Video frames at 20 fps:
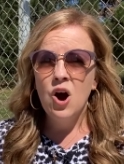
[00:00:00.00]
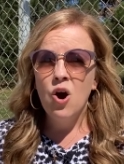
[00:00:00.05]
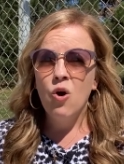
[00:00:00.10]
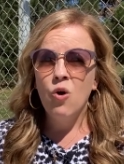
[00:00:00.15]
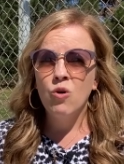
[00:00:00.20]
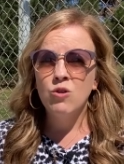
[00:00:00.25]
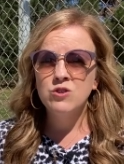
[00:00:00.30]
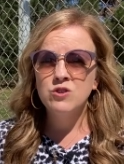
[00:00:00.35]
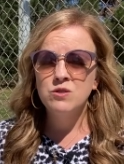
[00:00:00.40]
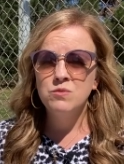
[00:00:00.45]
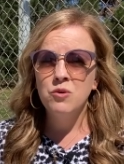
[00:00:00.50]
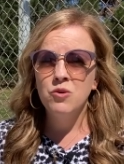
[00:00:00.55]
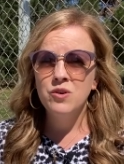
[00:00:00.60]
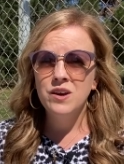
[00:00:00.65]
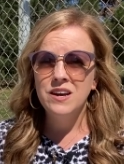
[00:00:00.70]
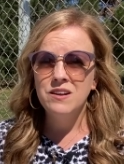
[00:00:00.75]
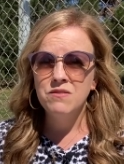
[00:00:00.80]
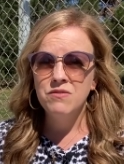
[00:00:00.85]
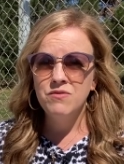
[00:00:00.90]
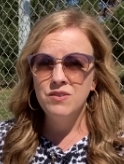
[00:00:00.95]
or
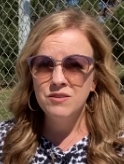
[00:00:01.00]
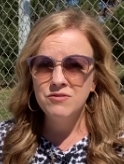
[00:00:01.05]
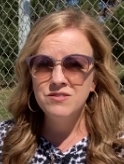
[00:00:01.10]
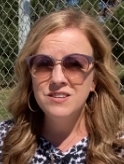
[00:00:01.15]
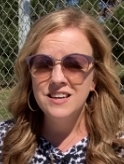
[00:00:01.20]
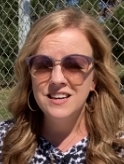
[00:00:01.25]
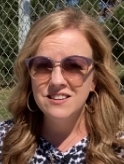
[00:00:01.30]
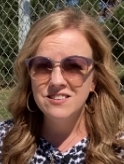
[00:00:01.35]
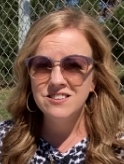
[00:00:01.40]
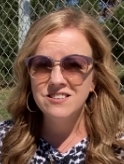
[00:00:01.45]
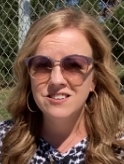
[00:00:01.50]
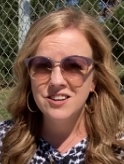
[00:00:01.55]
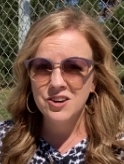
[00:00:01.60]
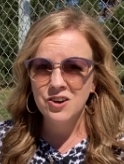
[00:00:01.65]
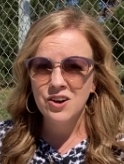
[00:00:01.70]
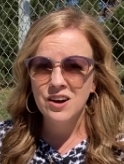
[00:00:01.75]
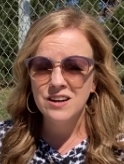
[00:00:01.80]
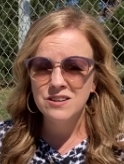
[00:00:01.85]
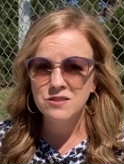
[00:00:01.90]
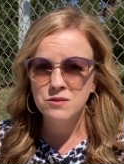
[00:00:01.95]
smoking 15
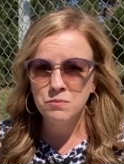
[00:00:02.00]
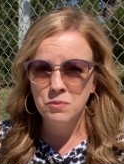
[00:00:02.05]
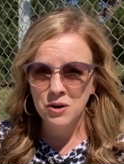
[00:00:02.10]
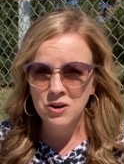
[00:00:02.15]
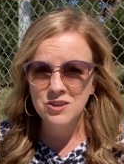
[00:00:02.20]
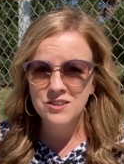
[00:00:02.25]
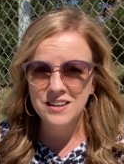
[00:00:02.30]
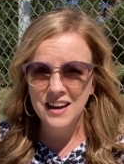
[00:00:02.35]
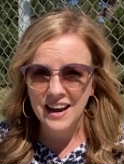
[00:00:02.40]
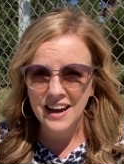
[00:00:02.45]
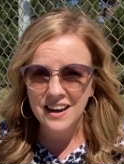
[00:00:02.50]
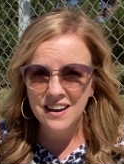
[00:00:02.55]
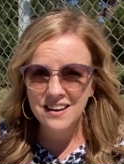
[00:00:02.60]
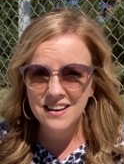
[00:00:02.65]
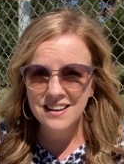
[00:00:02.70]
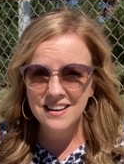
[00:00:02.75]
cigarettes per day.